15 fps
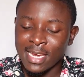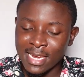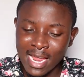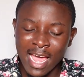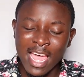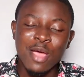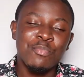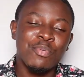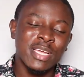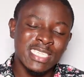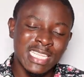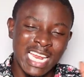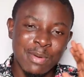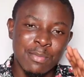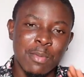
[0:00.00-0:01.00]
Na Empress
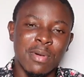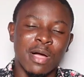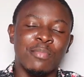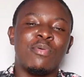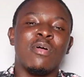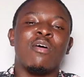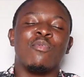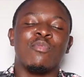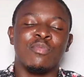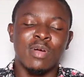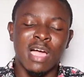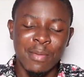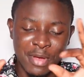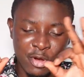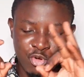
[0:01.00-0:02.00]
Nanama
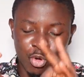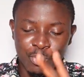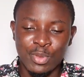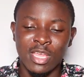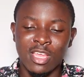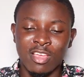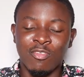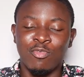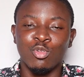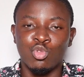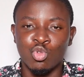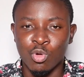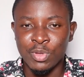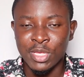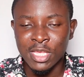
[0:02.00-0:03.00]
McBrown abe drop
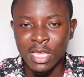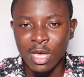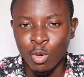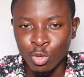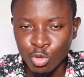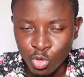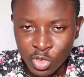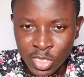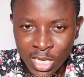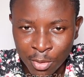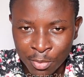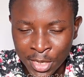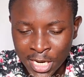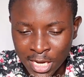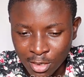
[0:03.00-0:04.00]
efuto bi e
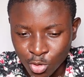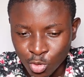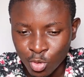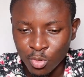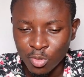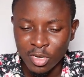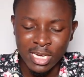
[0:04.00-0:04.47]
social media so.